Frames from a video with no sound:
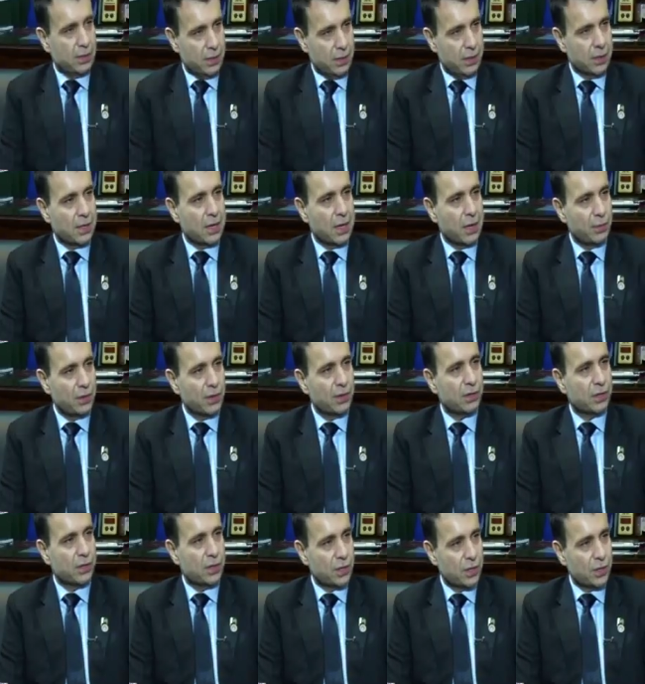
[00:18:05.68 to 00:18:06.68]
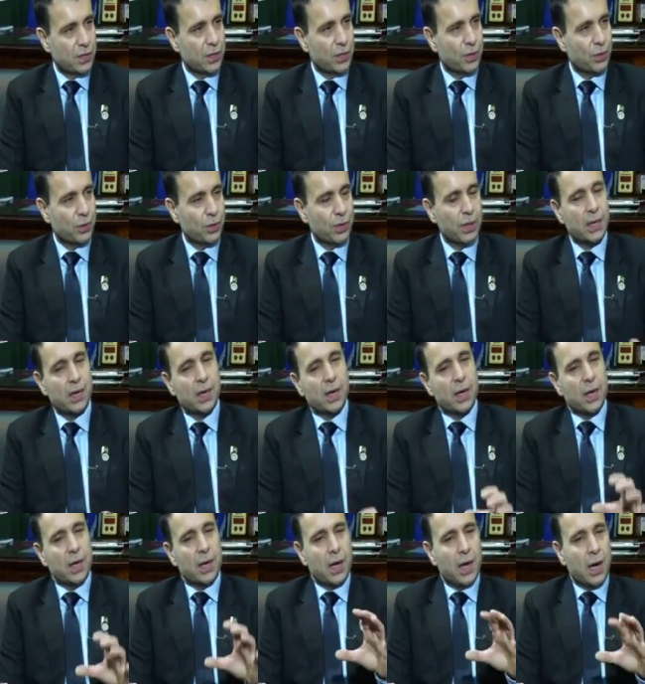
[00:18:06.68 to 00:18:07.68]
Islamic Research Institute.
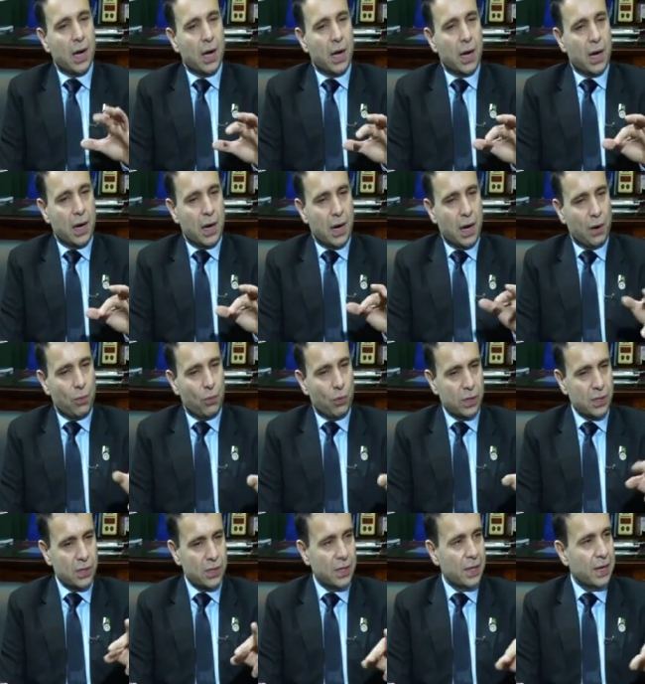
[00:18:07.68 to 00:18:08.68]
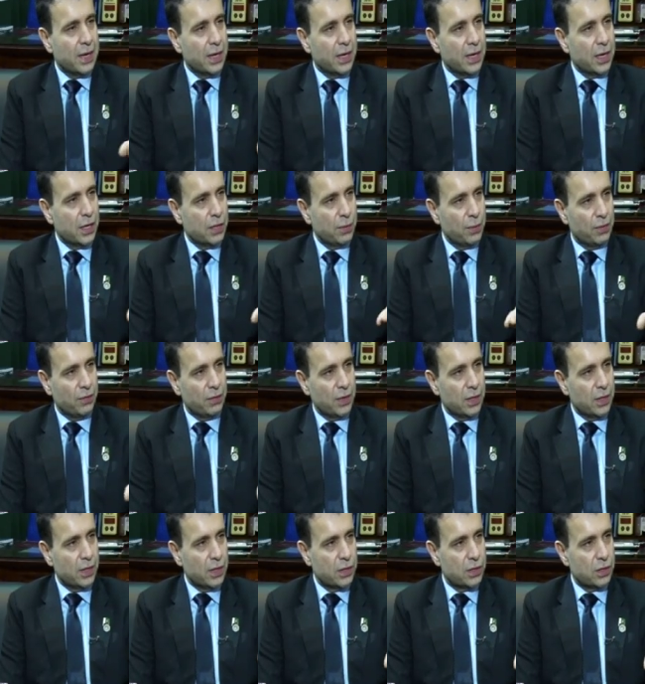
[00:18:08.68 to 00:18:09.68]
What's the linkage
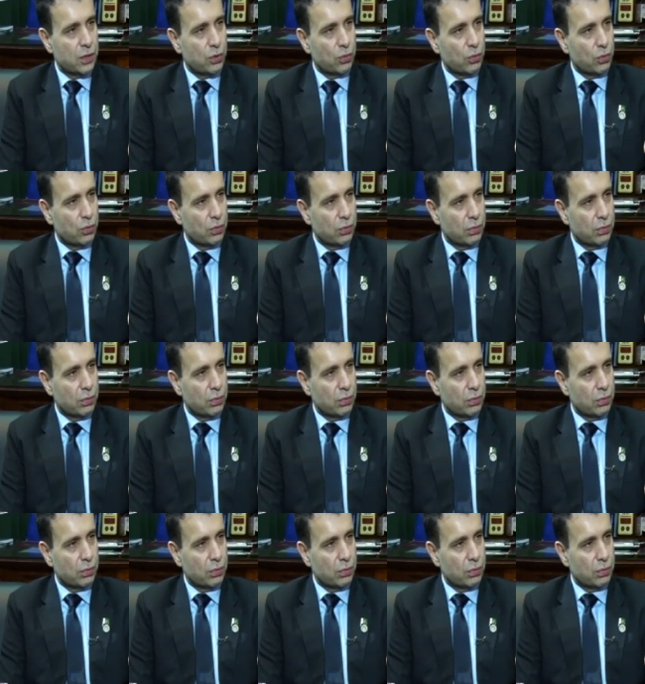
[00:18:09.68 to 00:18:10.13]
between these two?